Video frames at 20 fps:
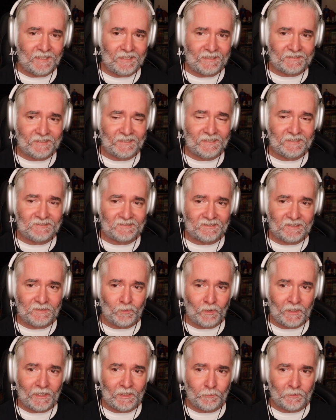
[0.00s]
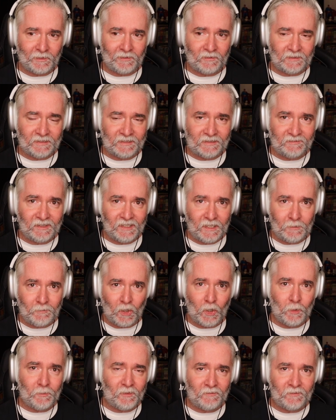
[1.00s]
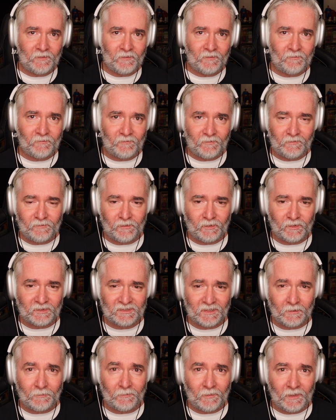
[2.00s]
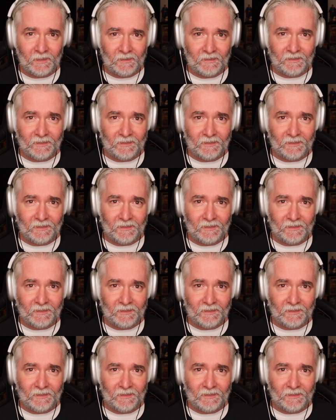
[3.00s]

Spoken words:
I can see why it would leave him open for some